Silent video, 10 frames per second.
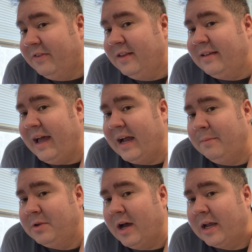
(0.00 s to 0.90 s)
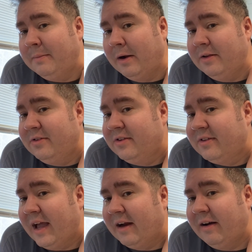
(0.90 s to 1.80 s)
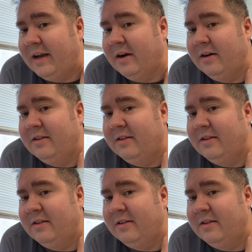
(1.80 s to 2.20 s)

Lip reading: And the tag I'm talking about is this tag right here.